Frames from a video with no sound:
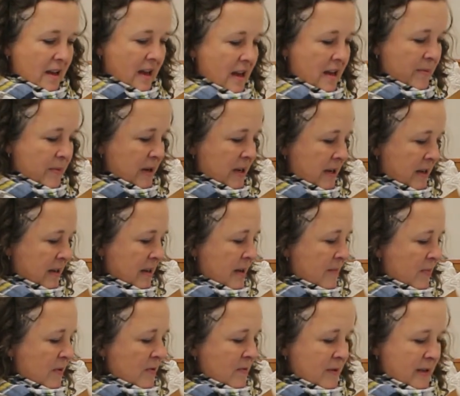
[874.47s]
I mean, a
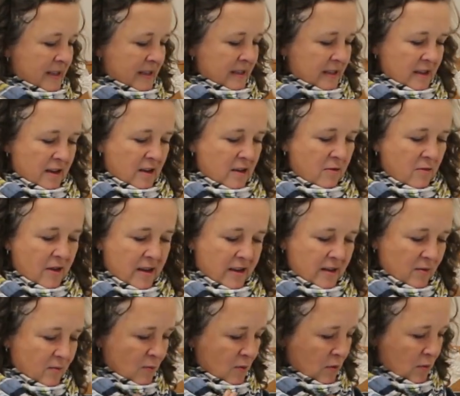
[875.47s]
couple of weeks ago I hit
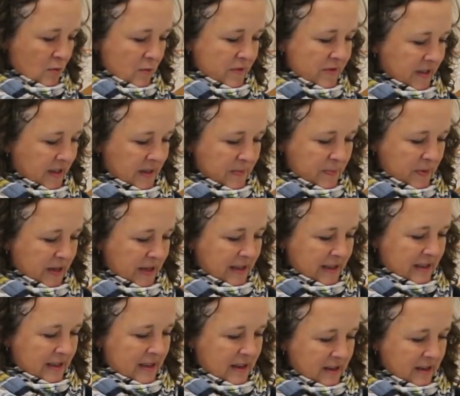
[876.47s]
a wall with this piece.